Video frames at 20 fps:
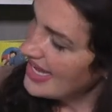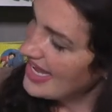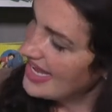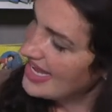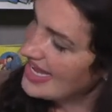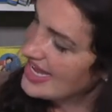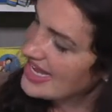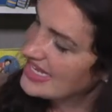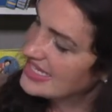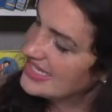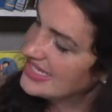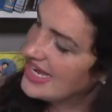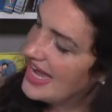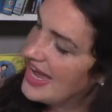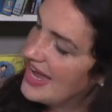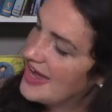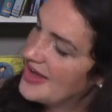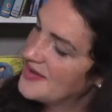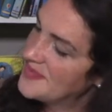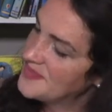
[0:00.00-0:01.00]
and
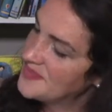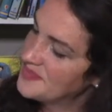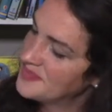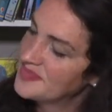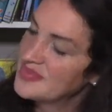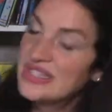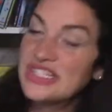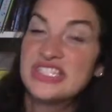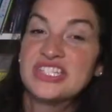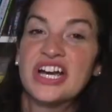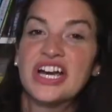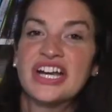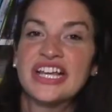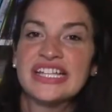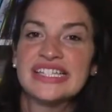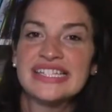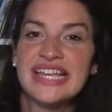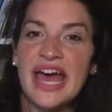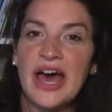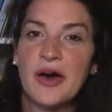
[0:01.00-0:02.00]
um,
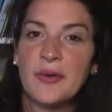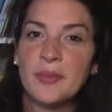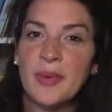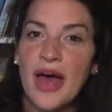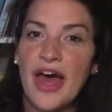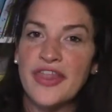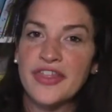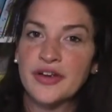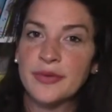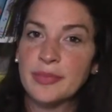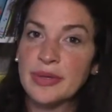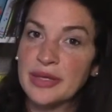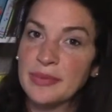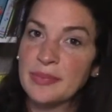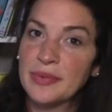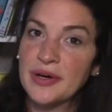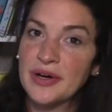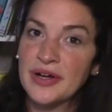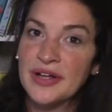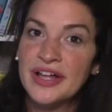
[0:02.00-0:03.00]
starting to help other
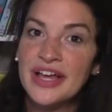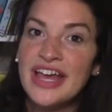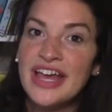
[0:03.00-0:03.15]
people.